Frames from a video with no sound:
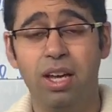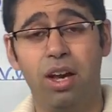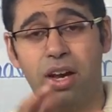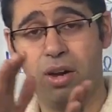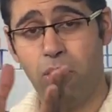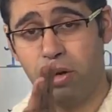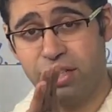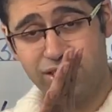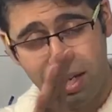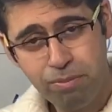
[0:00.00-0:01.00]
or
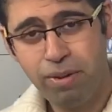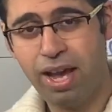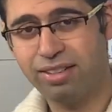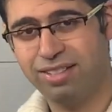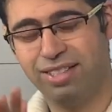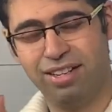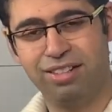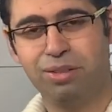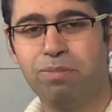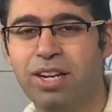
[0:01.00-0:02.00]
its impact is there
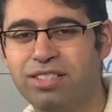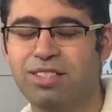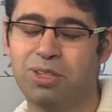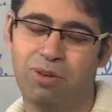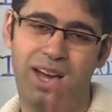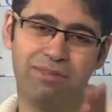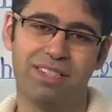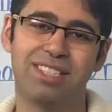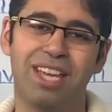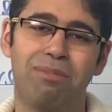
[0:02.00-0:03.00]
in the present, you have the
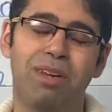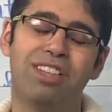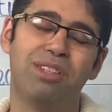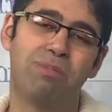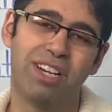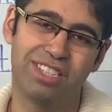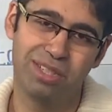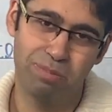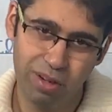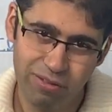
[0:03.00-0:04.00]
same in the
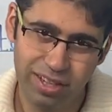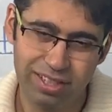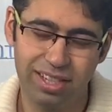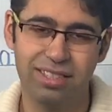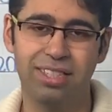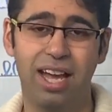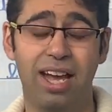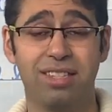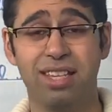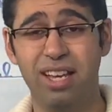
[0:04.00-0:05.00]
present perfect tense
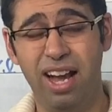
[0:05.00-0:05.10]
as